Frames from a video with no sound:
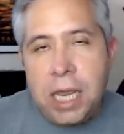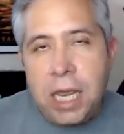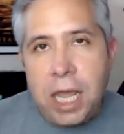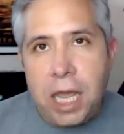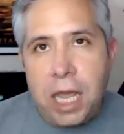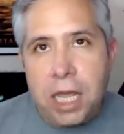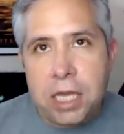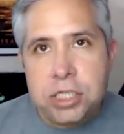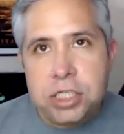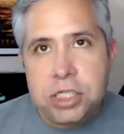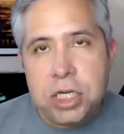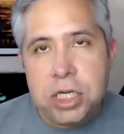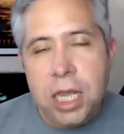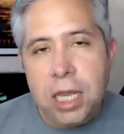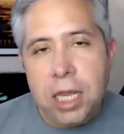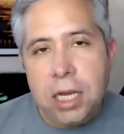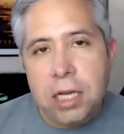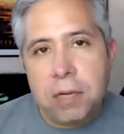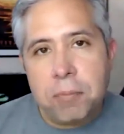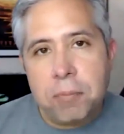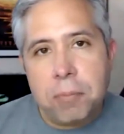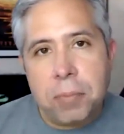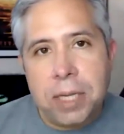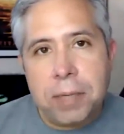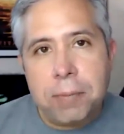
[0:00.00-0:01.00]

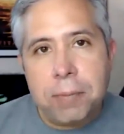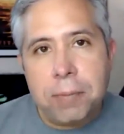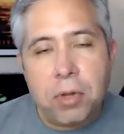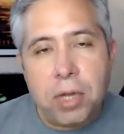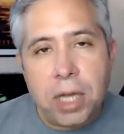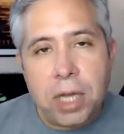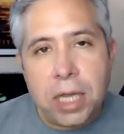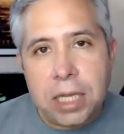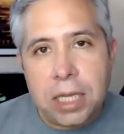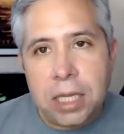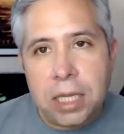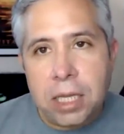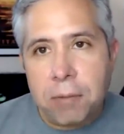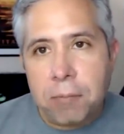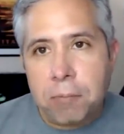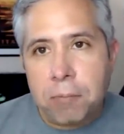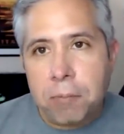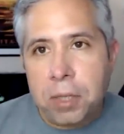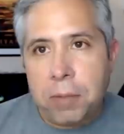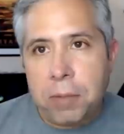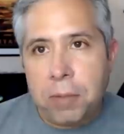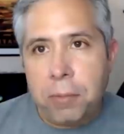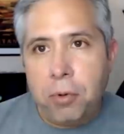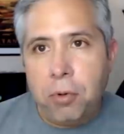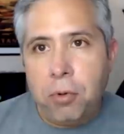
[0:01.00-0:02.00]
educated people like him,
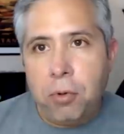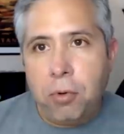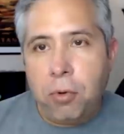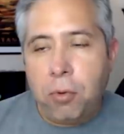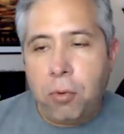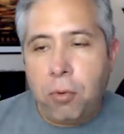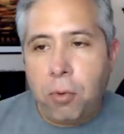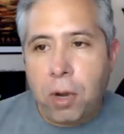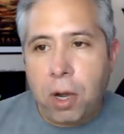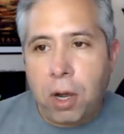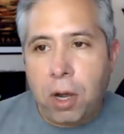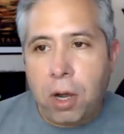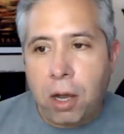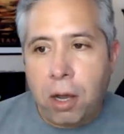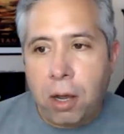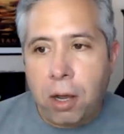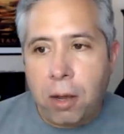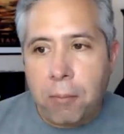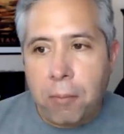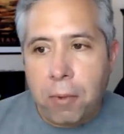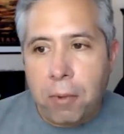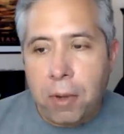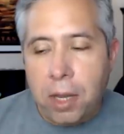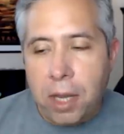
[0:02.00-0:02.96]
people who um,